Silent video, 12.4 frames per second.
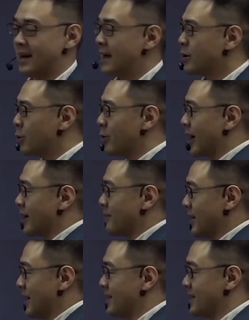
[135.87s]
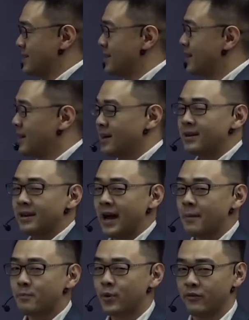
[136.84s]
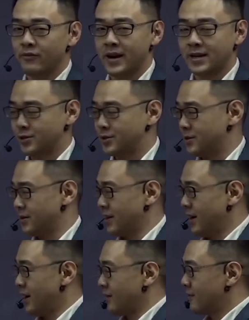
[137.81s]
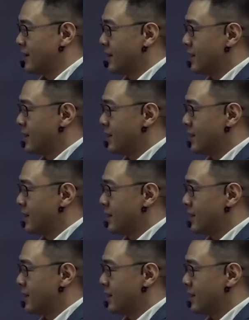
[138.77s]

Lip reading: I don't recommend it. Not professional enough.